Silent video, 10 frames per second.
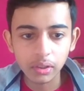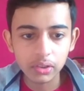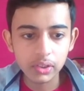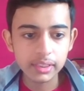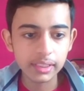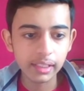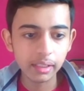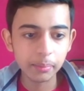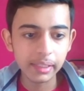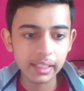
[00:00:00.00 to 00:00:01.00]
Just a second,
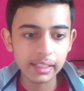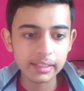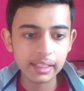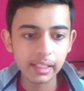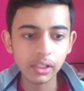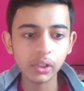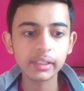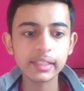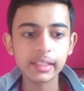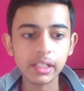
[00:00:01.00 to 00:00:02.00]
let me erase the ink on
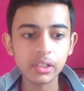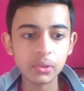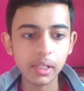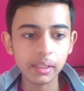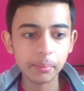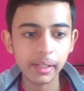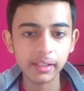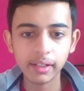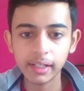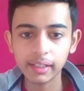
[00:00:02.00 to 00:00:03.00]
the slide to get a
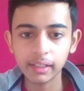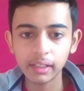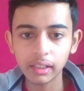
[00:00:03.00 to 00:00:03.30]
better idea.